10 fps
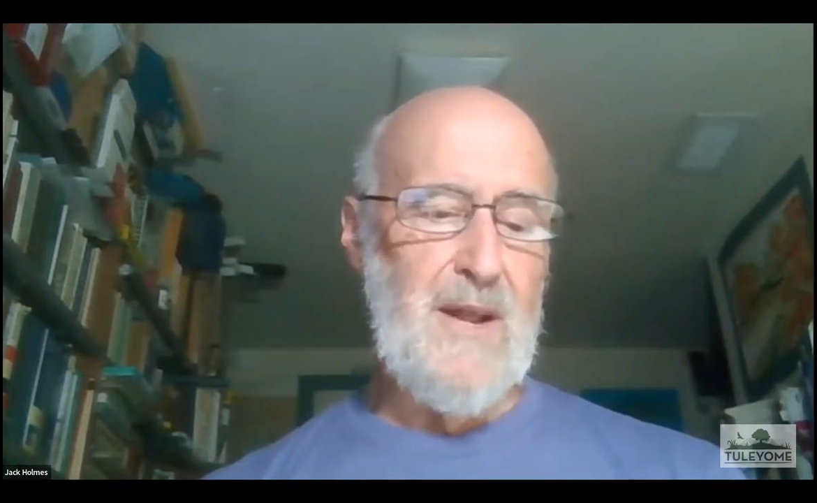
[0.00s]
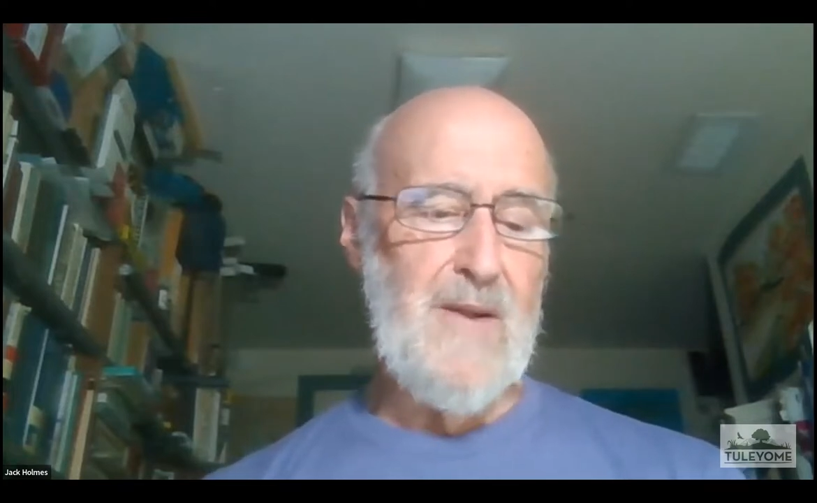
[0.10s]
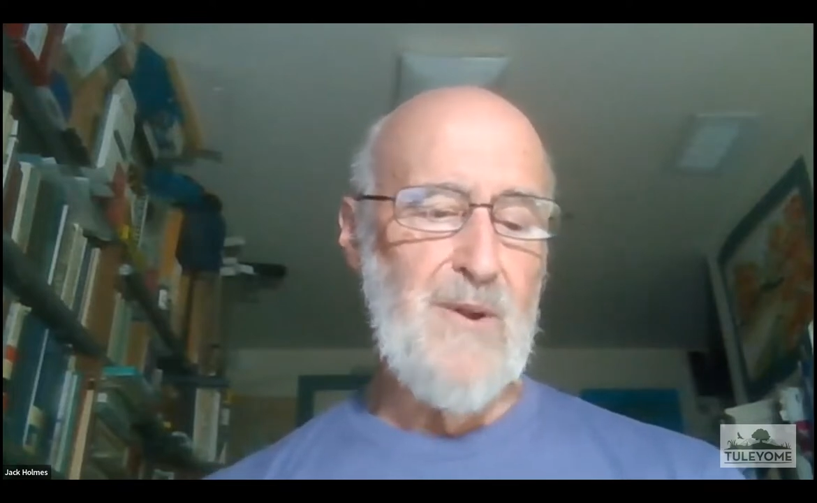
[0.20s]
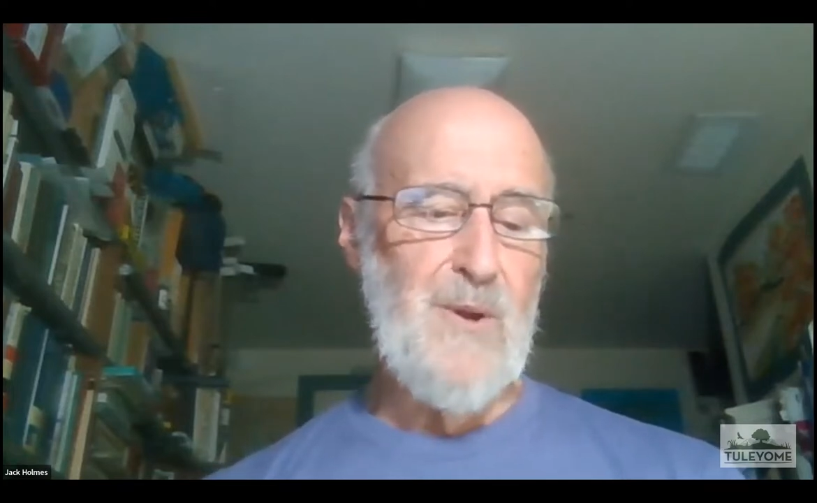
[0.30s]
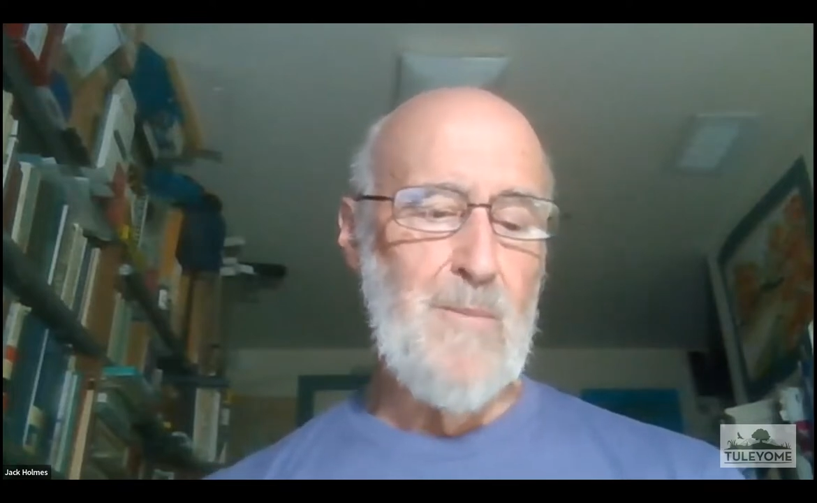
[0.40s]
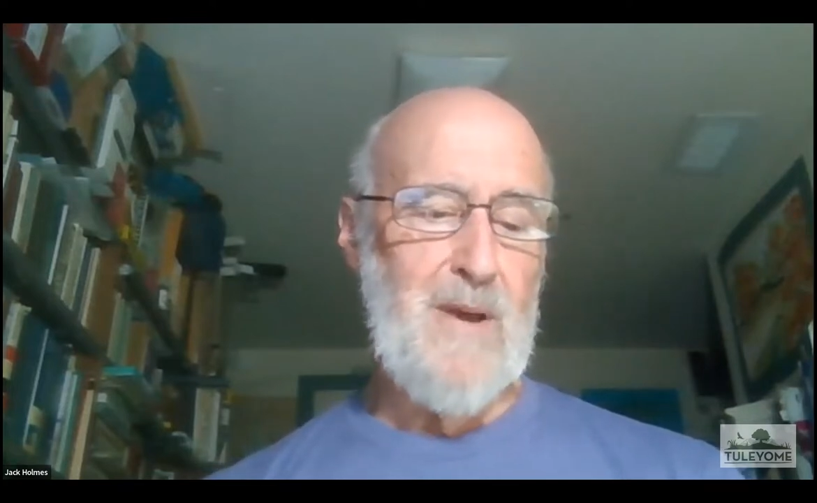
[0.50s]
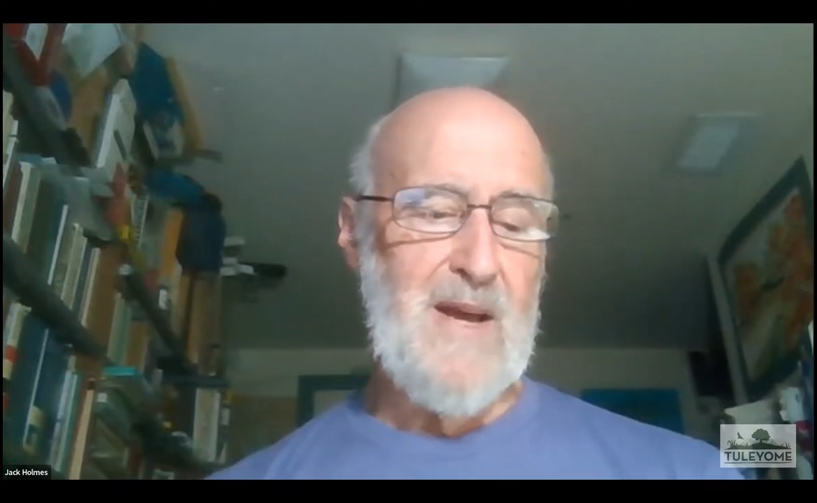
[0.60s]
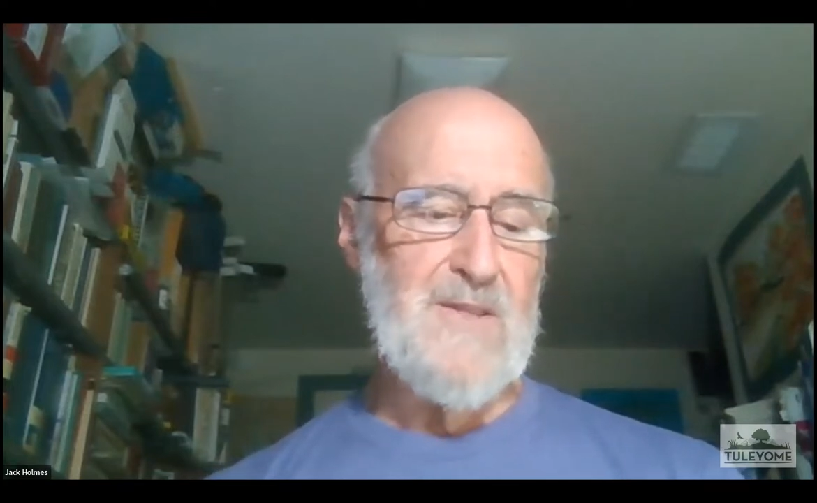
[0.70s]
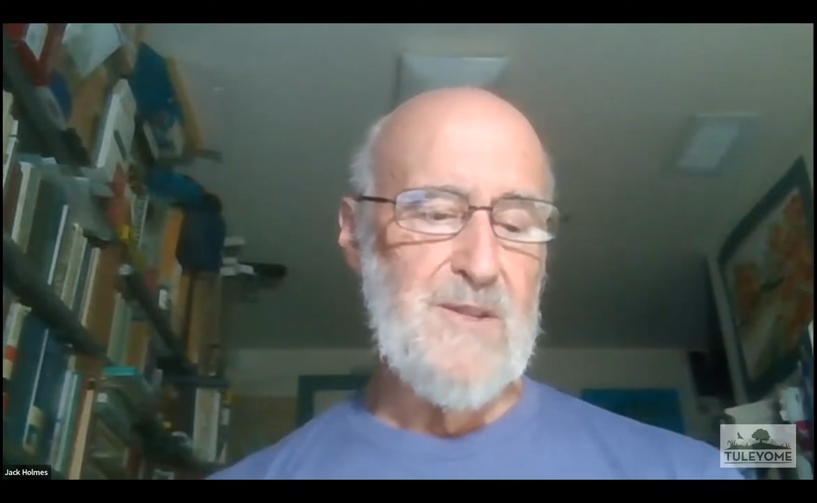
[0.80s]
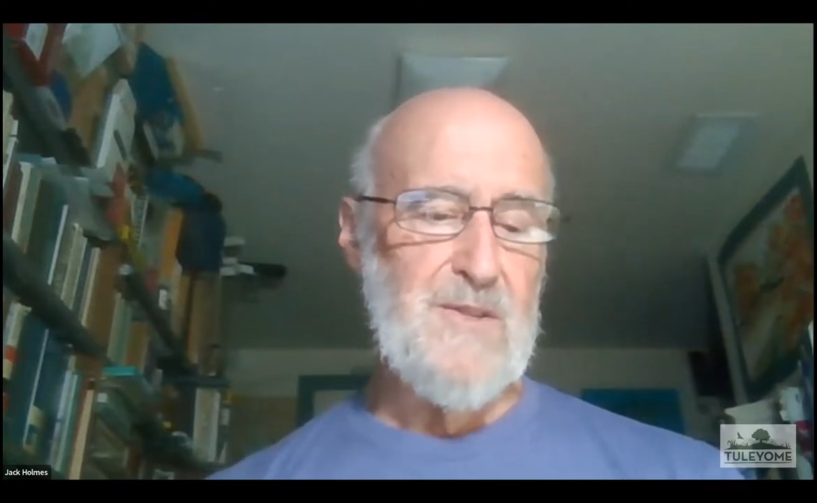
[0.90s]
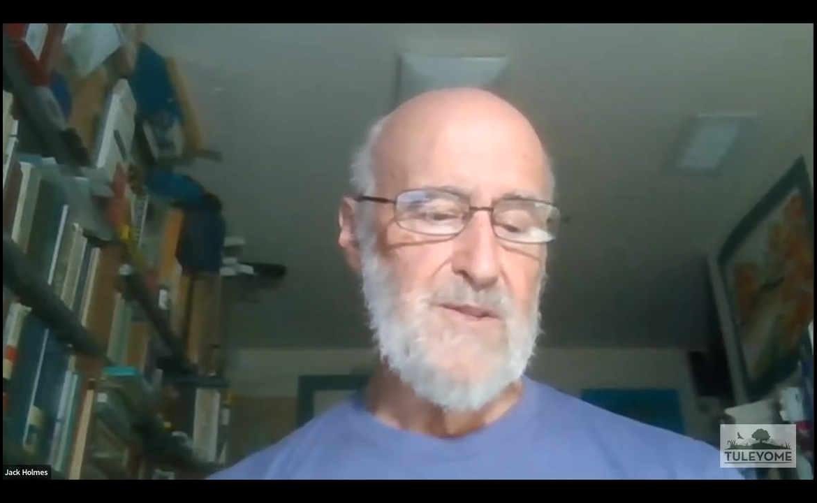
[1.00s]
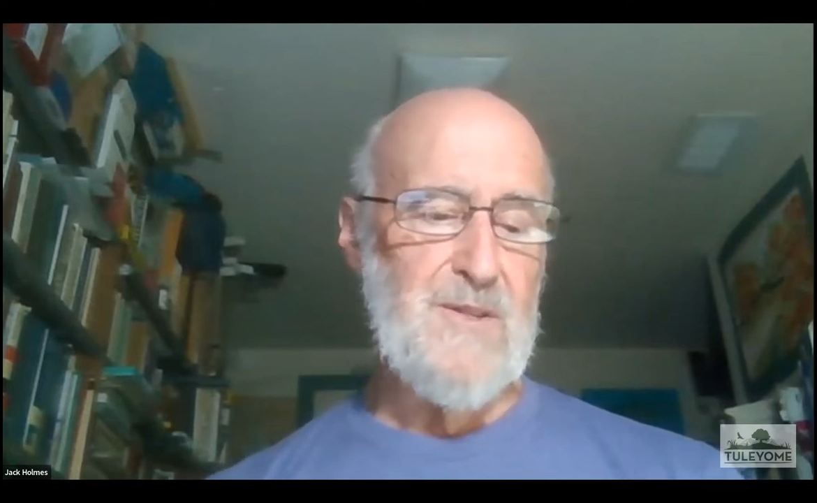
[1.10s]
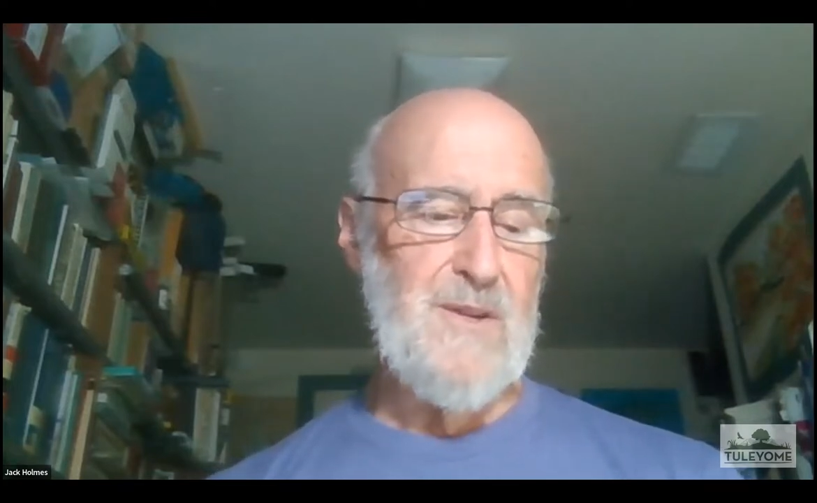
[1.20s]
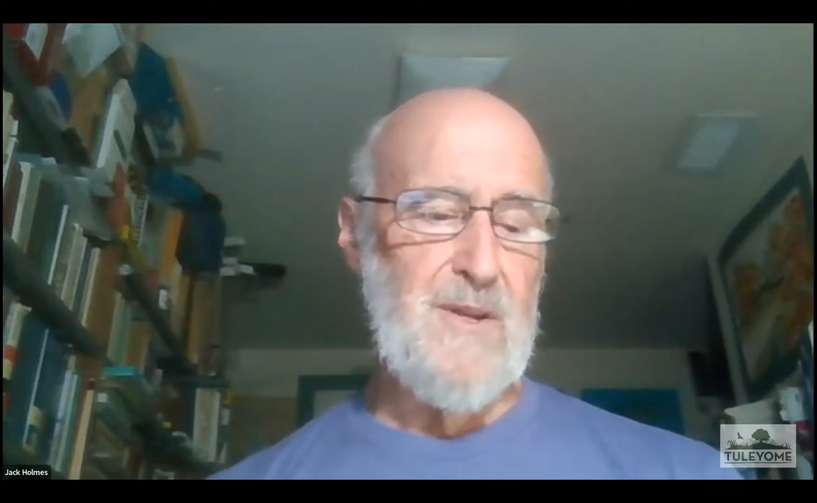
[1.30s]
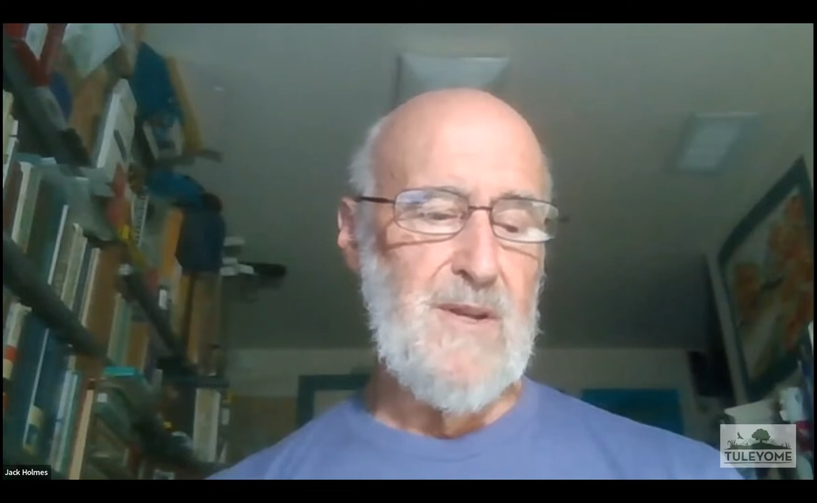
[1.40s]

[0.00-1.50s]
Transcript: heavier masses